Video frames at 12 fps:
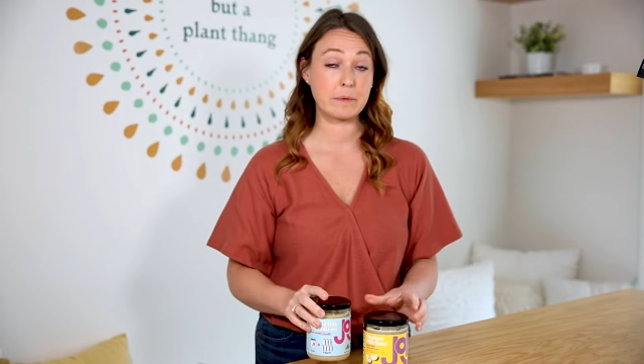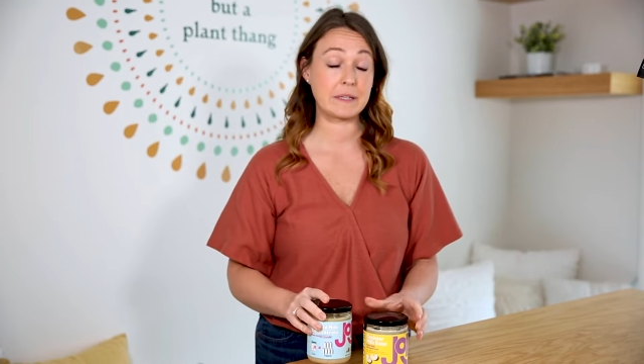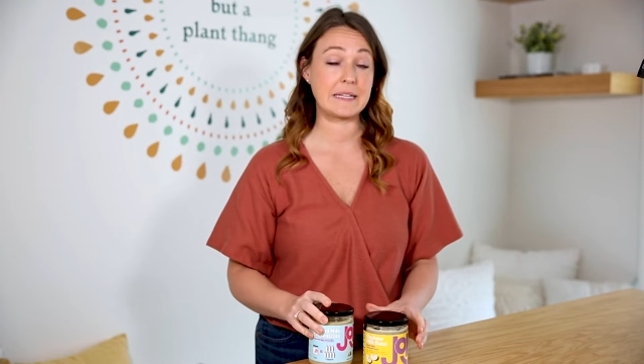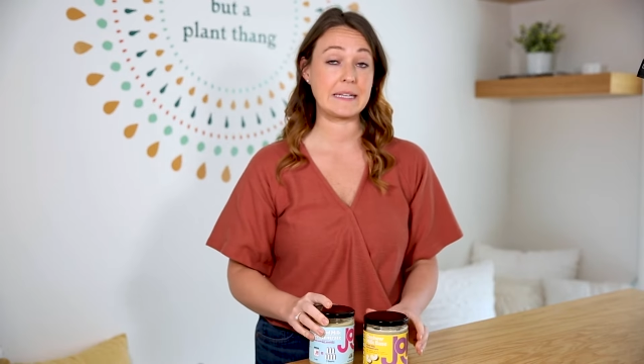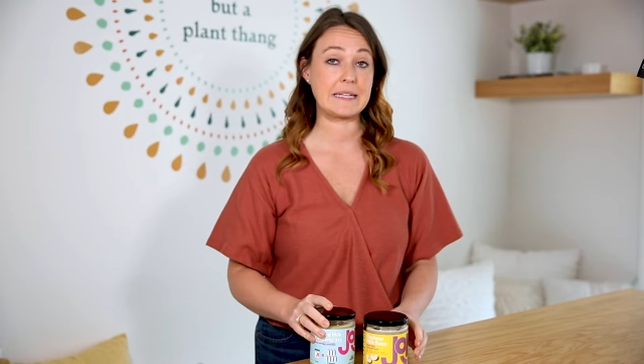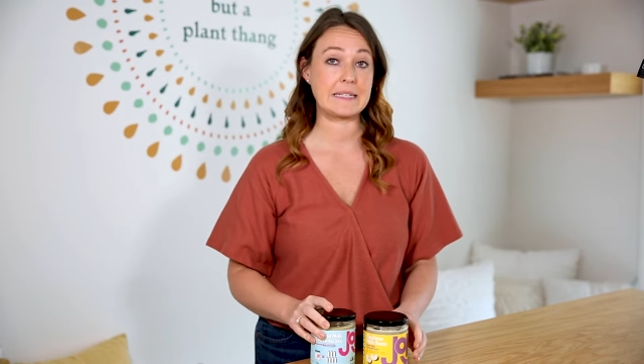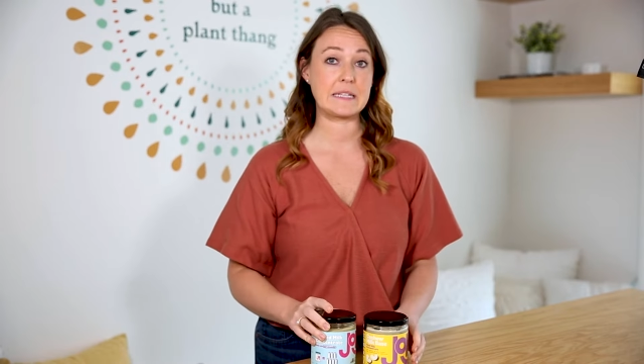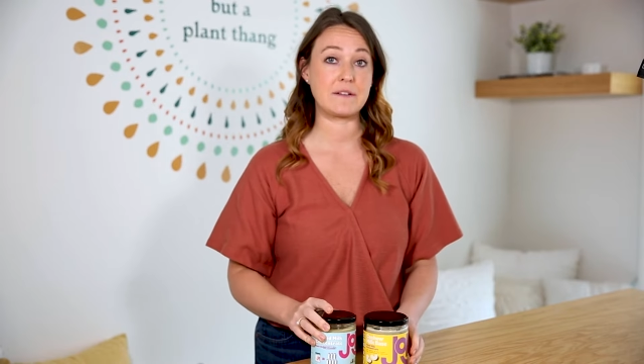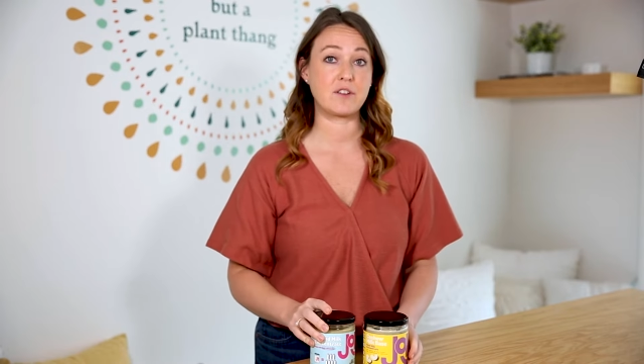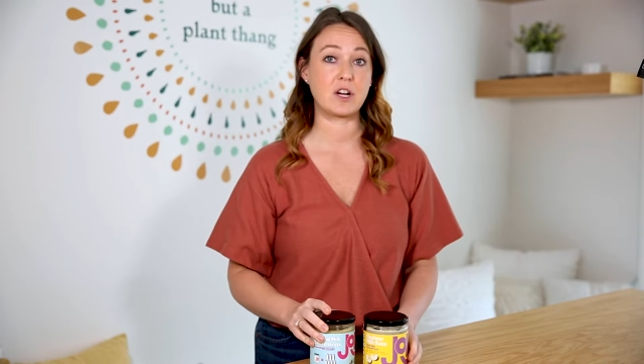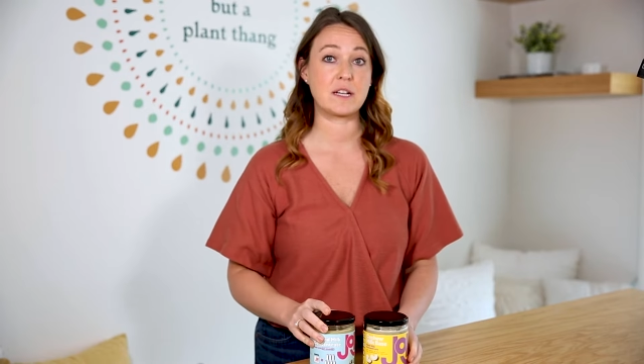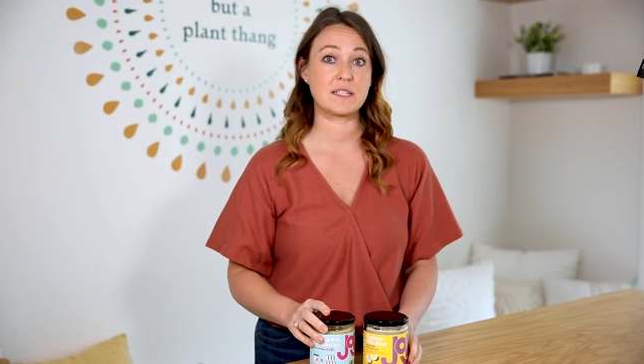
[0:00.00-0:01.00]
really easy
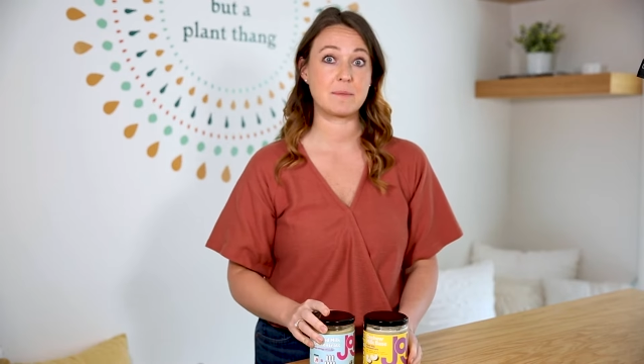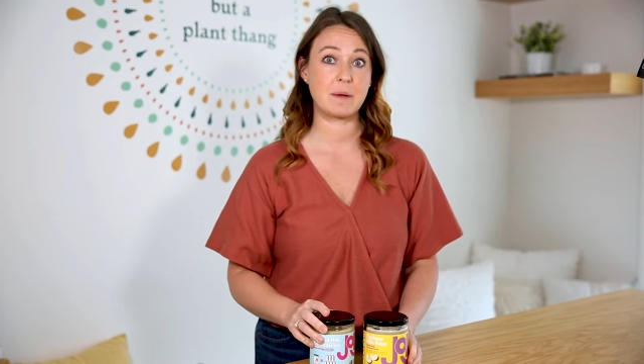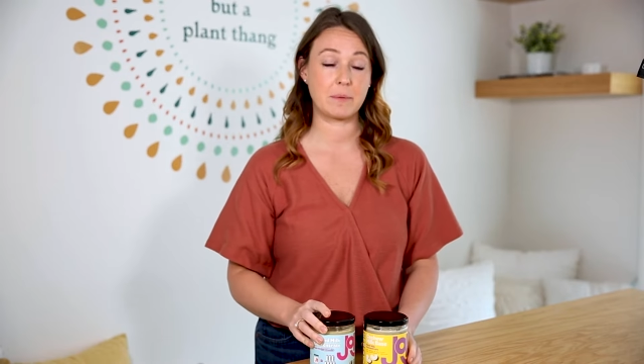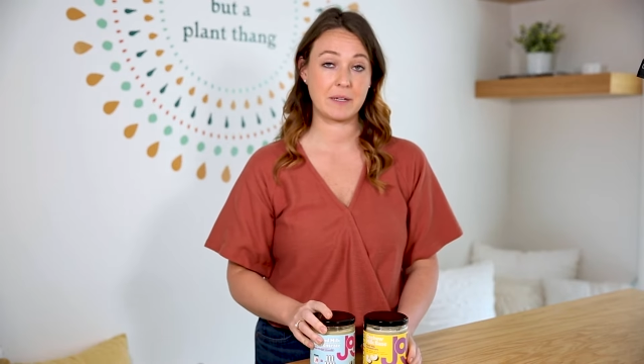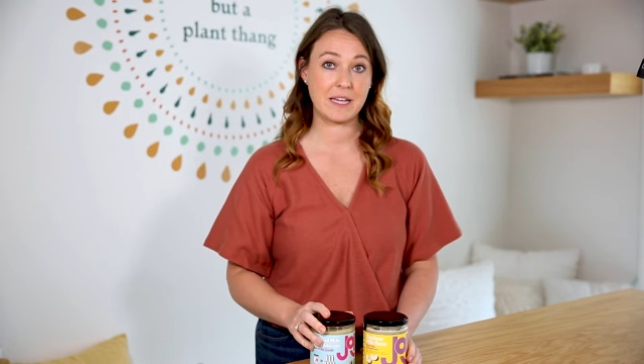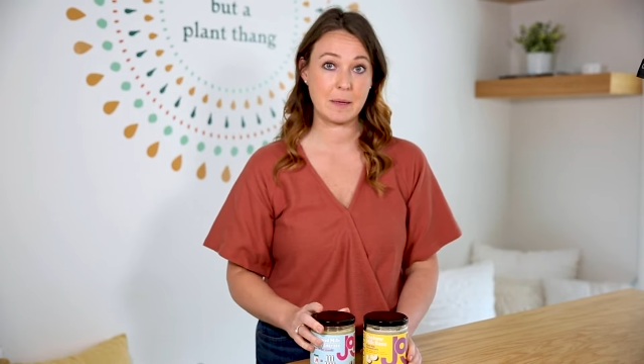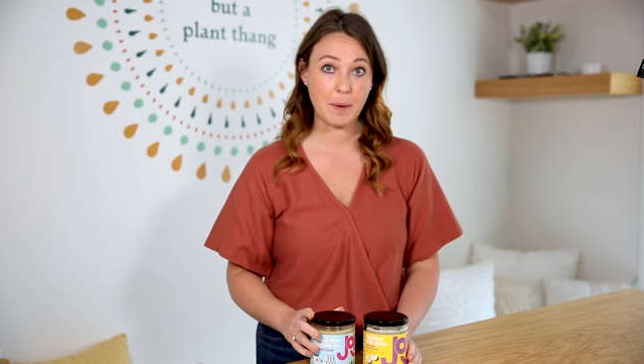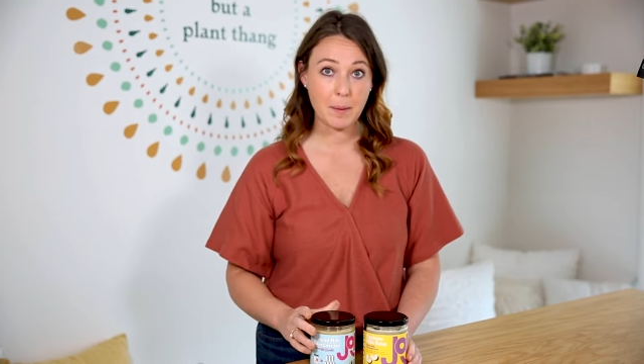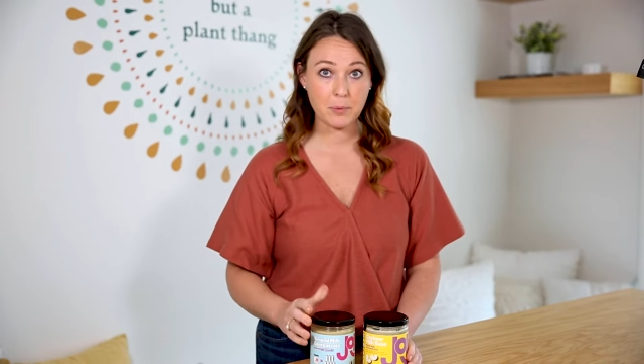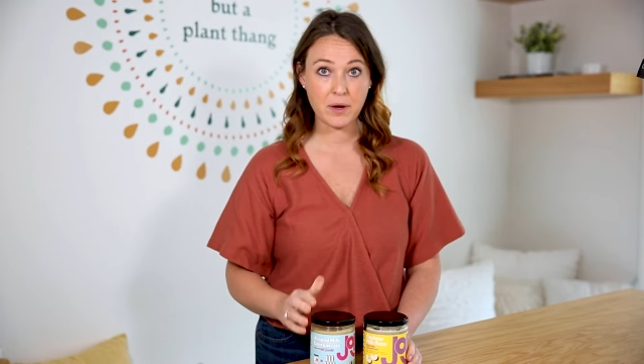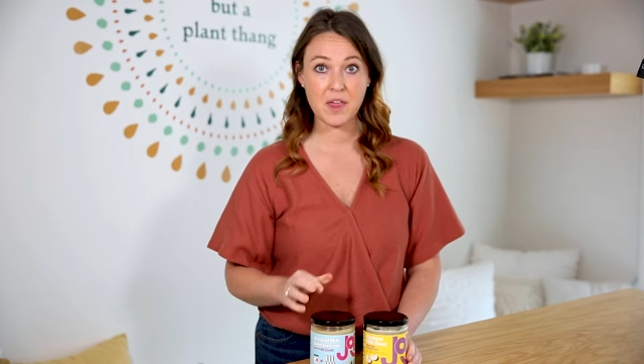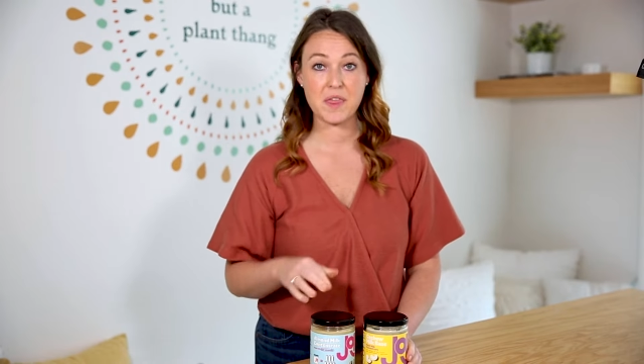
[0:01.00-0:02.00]
for us to be able to keep
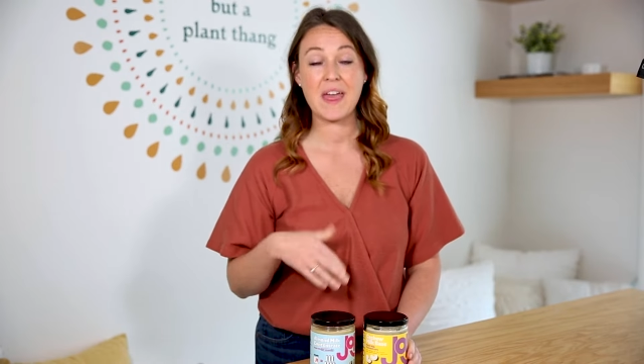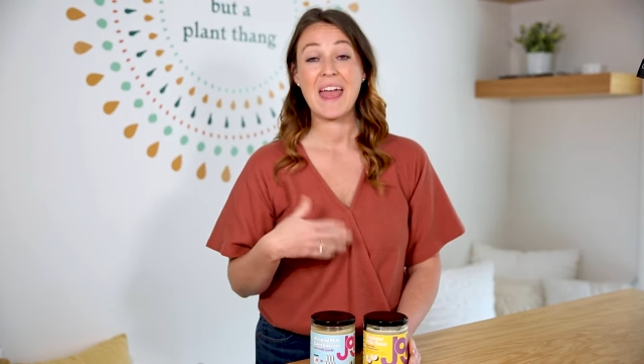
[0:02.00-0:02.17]
up with